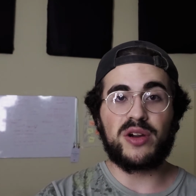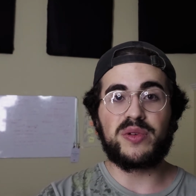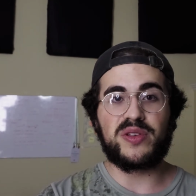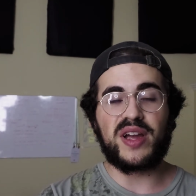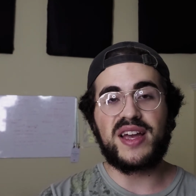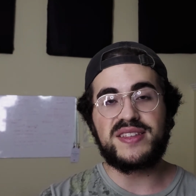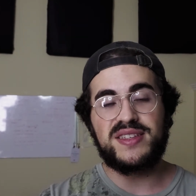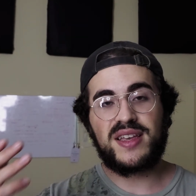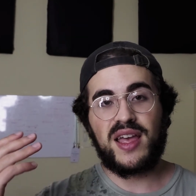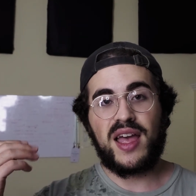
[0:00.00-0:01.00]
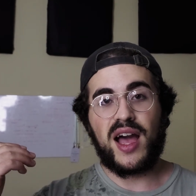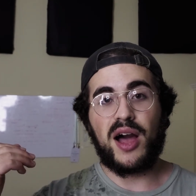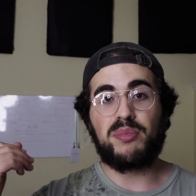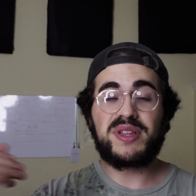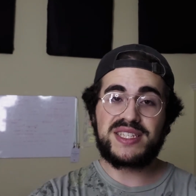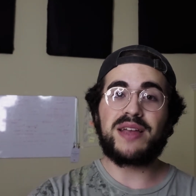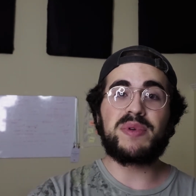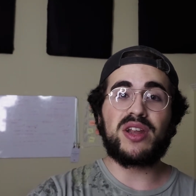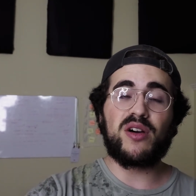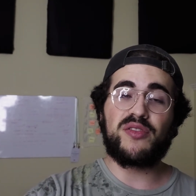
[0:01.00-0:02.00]
it with you guys. Please let me
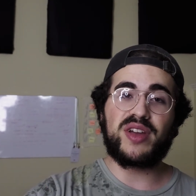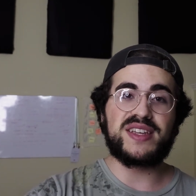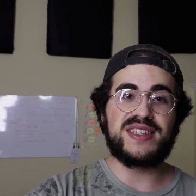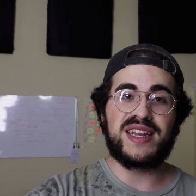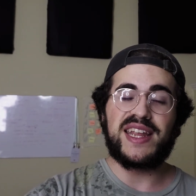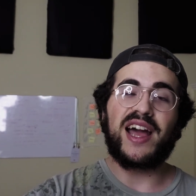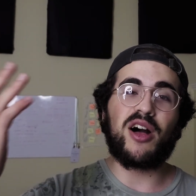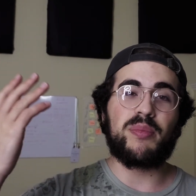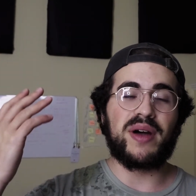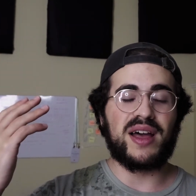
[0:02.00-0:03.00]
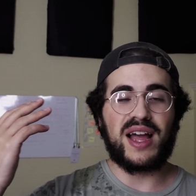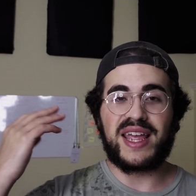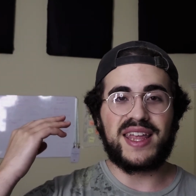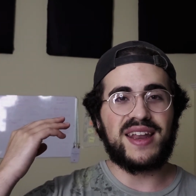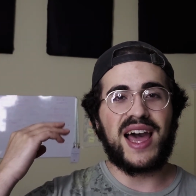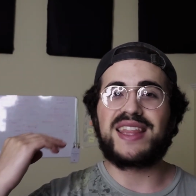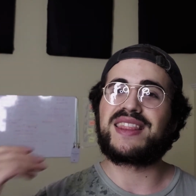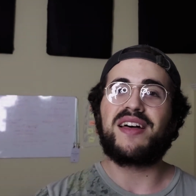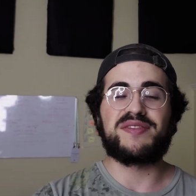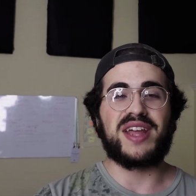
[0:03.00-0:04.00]
know if you guys need any help. Again, I'd
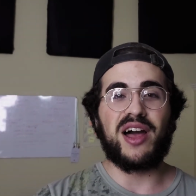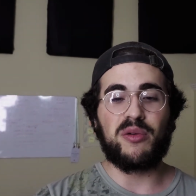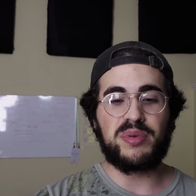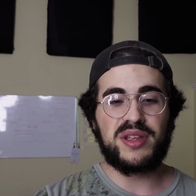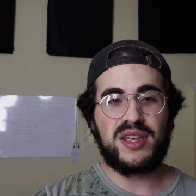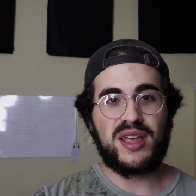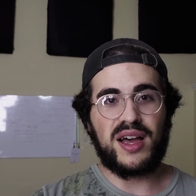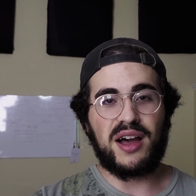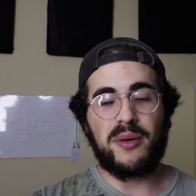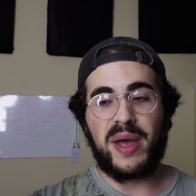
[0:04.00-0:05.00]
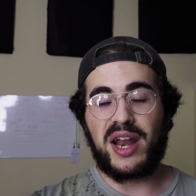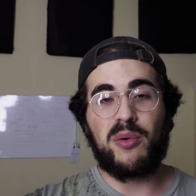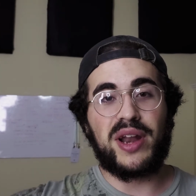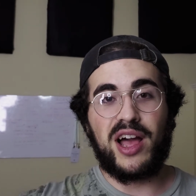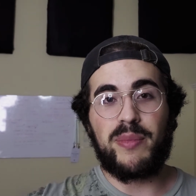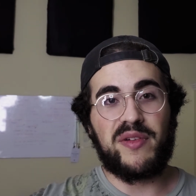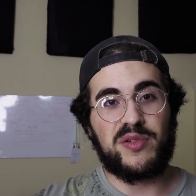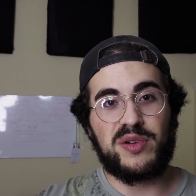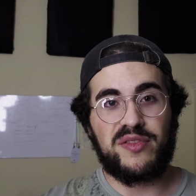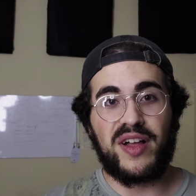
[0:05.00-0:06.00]
love to help. And I want to help
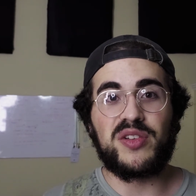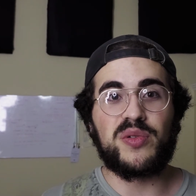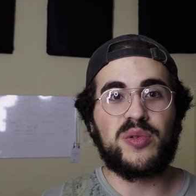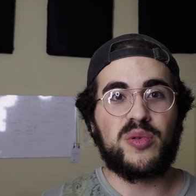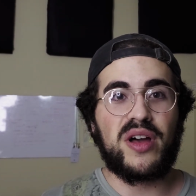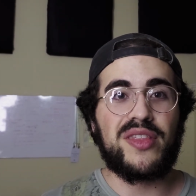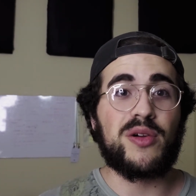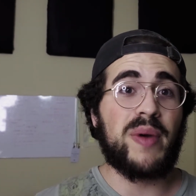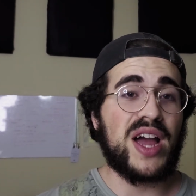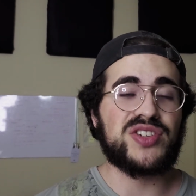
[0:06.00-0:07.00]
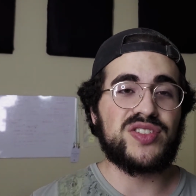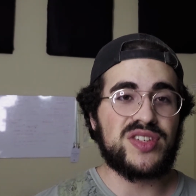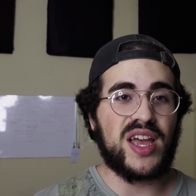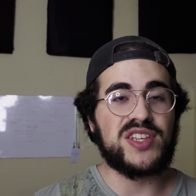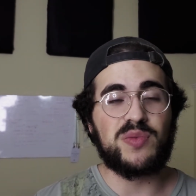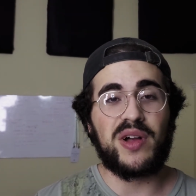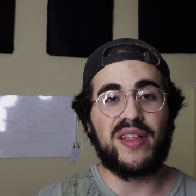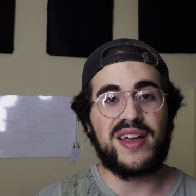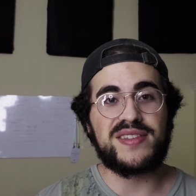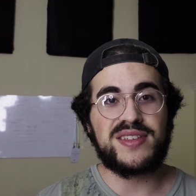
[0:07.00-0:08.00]
everyone follow their passions, as well
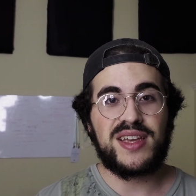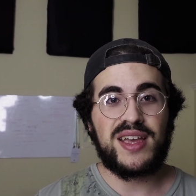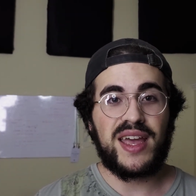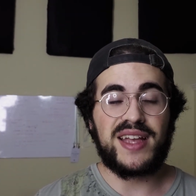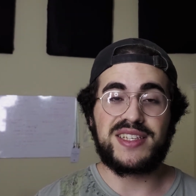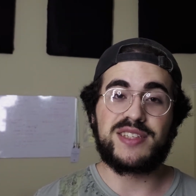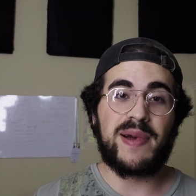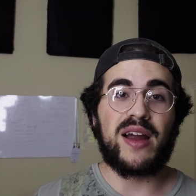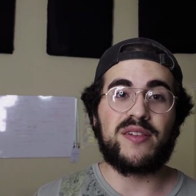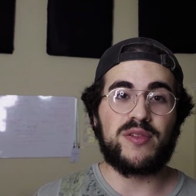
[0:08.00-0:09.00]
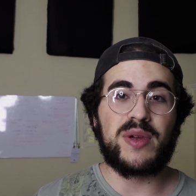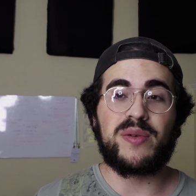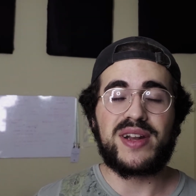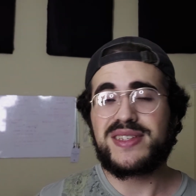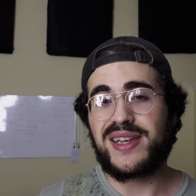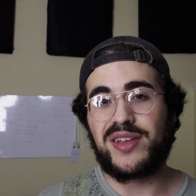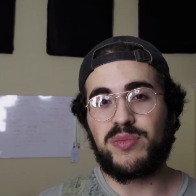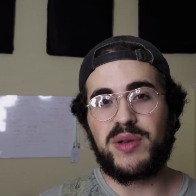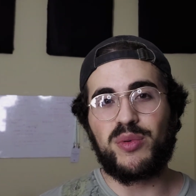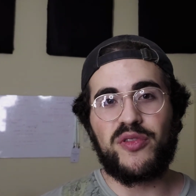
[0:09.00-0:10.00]
as it's inspiring for me when I see other
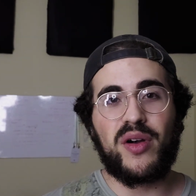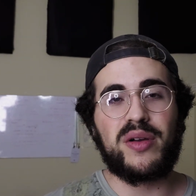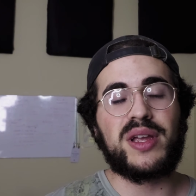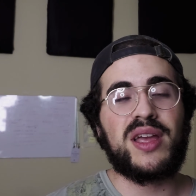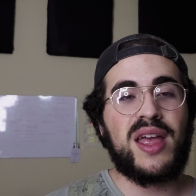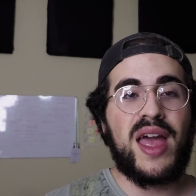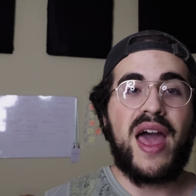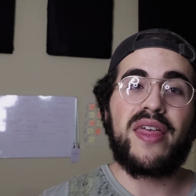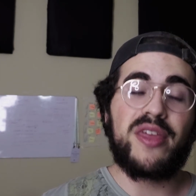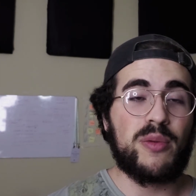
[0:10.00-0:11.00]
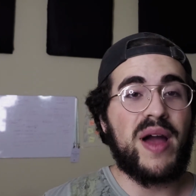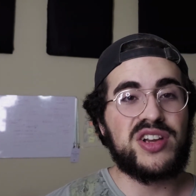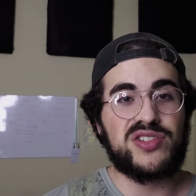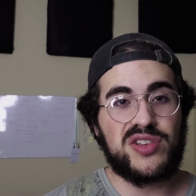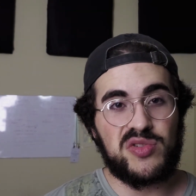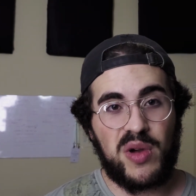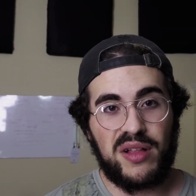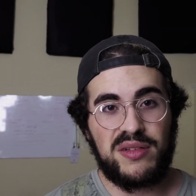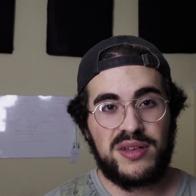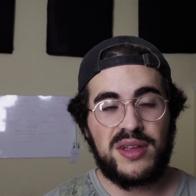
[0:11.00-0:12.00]
people following their passions as well.